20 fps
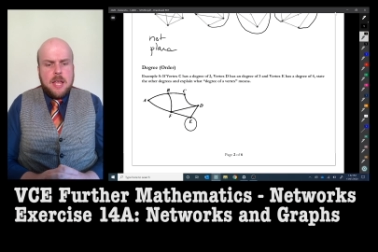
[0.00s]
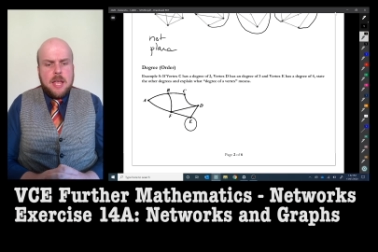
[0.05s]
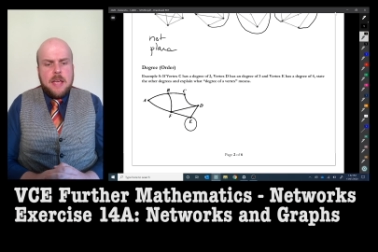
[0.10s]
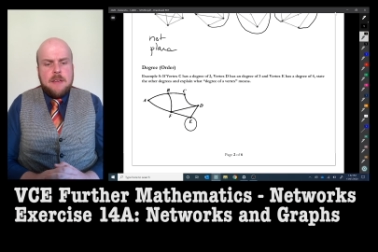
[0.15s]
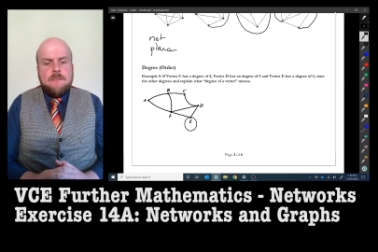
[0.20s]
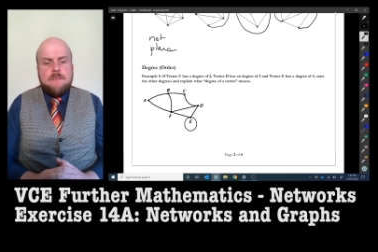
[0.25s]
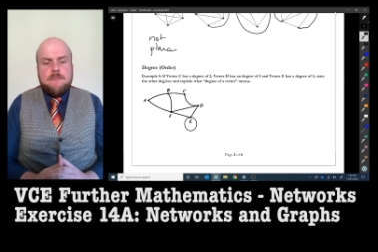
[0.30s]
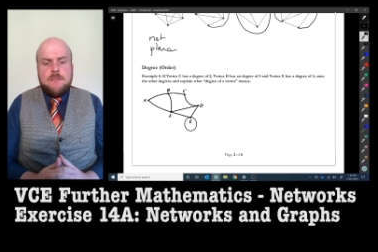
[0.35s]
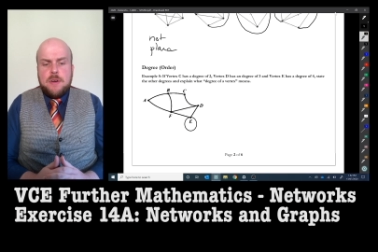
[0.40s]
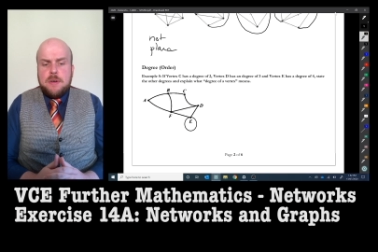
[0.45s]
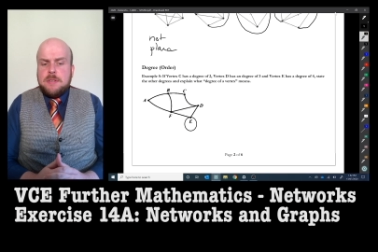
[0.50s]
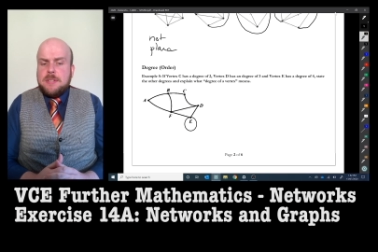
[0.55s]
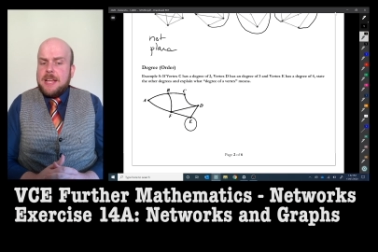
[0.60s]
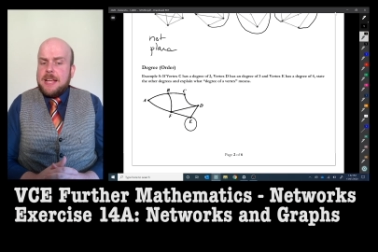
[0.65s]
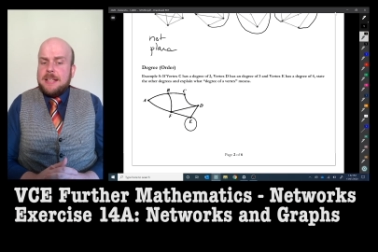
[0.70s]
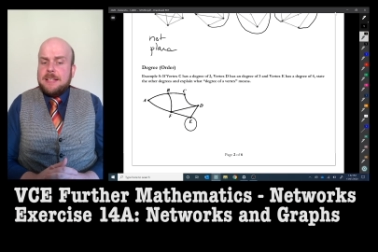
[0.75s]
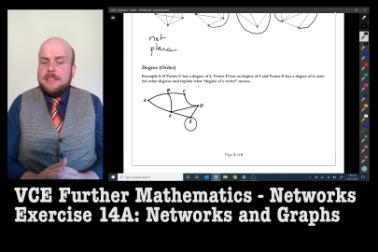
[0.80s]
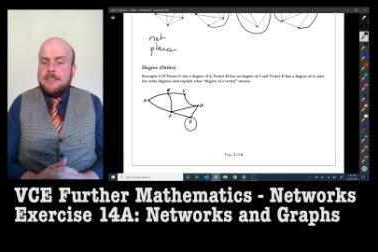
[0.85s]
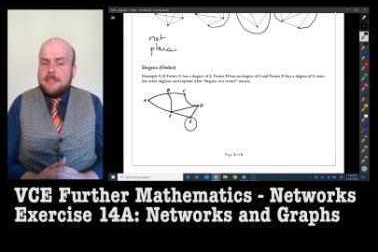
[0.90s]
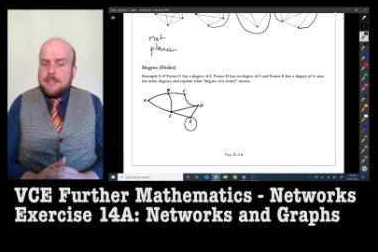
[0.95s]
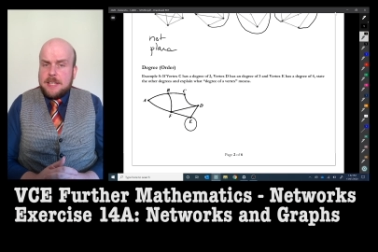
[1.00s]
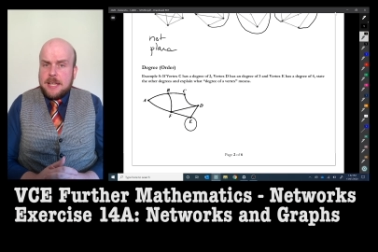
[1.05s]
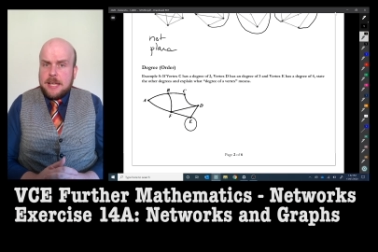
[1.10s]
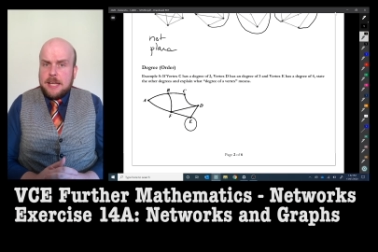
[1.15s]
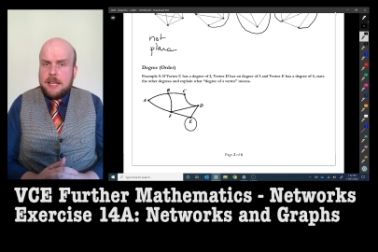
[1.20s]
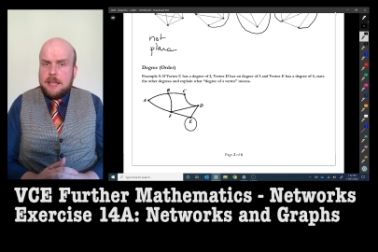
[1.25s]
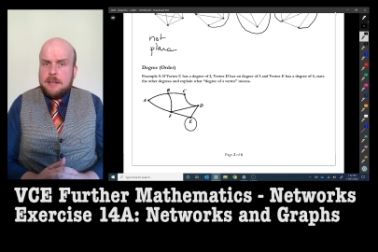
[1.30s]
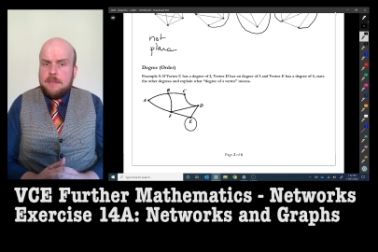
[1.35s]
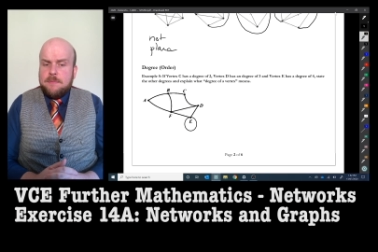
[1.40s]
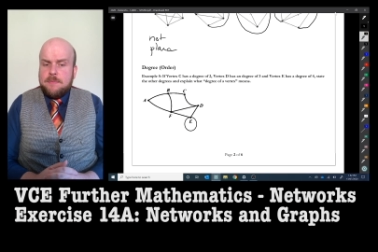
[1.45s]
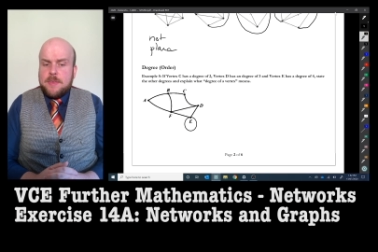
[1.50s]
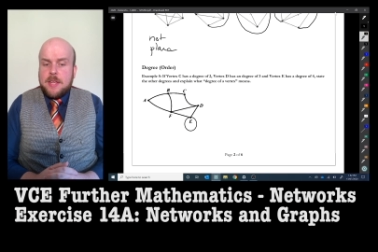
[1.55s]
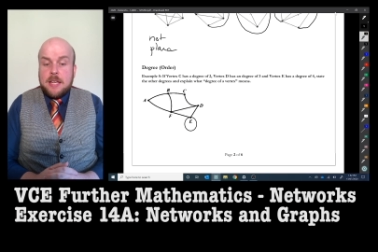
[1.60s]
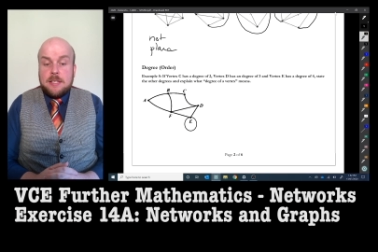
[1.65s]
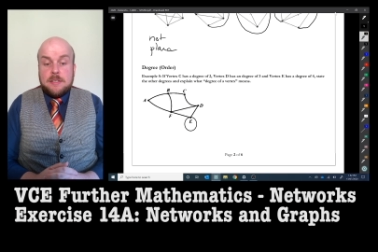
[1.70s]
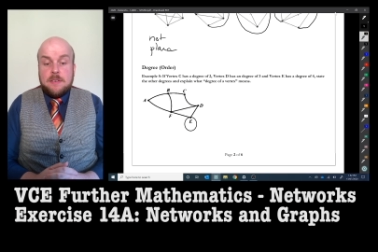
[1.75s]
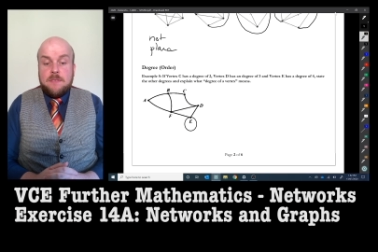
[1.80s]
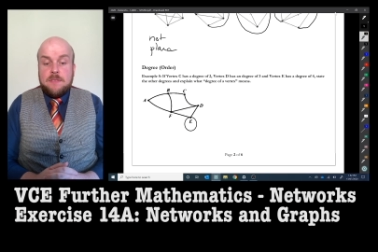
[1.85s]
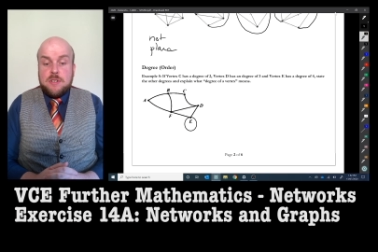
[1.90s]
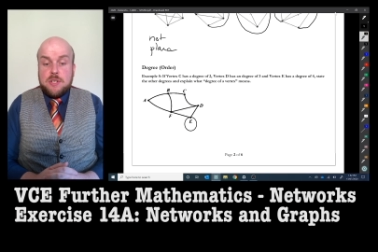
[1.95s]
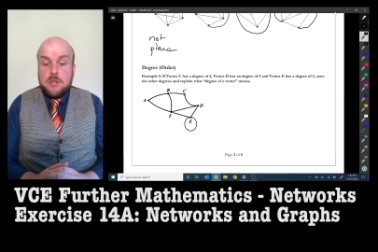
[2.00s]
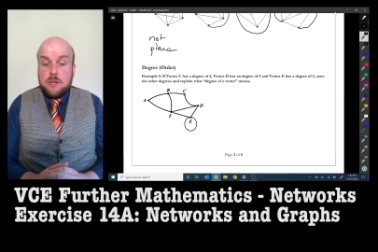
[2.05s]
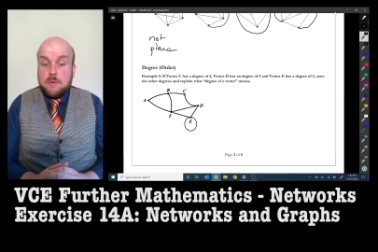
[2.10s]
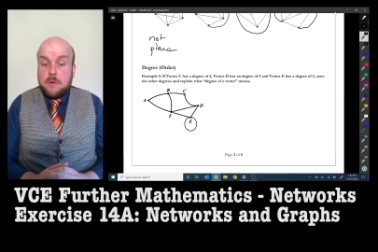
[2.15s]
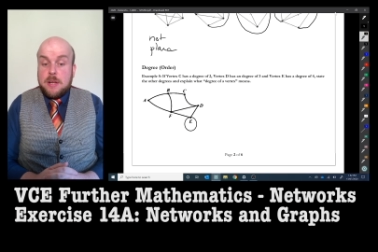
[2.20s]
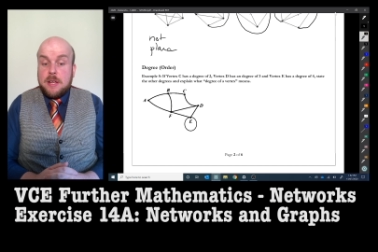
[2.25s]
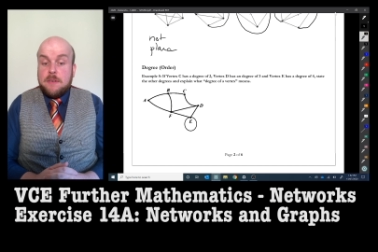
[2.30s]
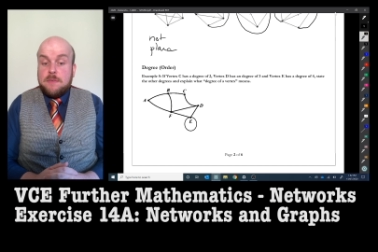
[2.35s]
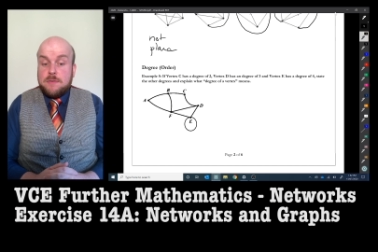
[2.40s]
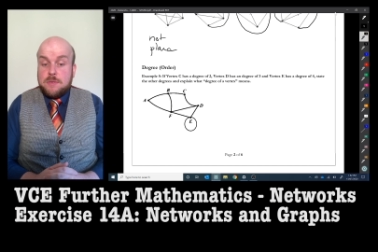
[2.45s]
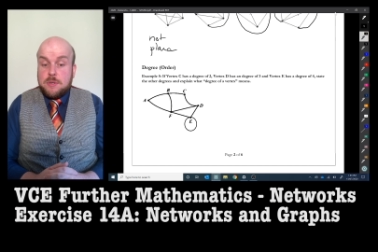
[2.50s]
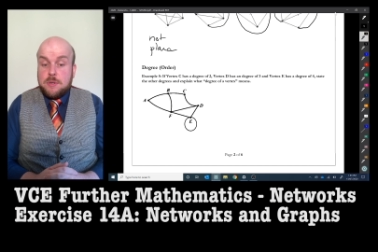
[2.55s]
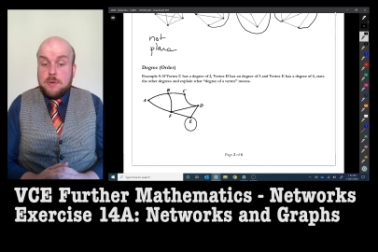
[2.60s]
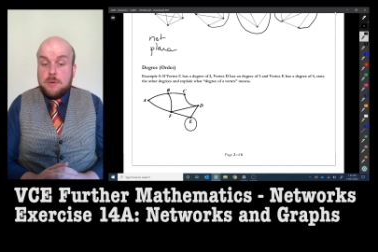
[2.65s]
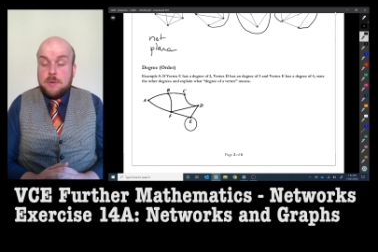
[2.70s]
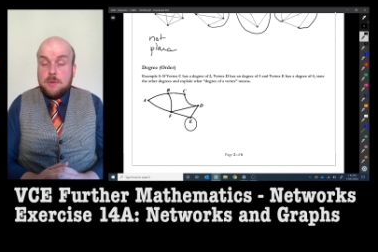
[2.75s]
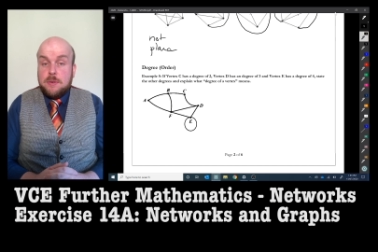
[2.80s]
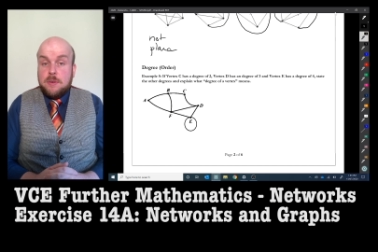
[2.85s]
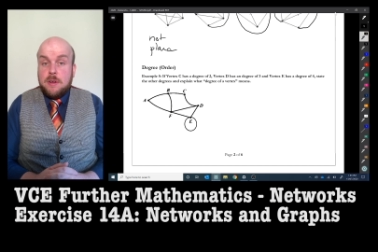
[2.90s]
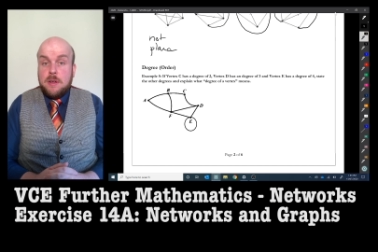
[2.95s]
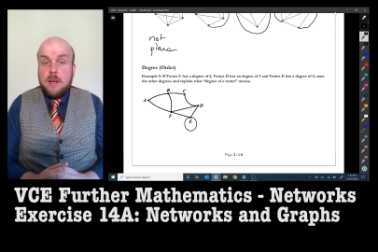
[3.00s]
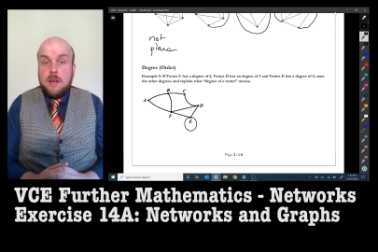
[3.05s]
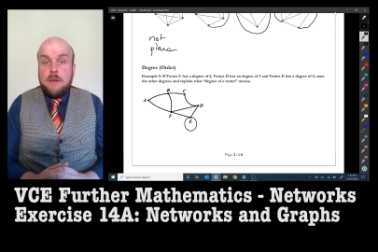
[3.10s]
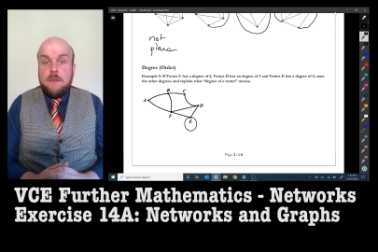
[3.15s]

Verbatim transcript: If vertex C has a degree of two,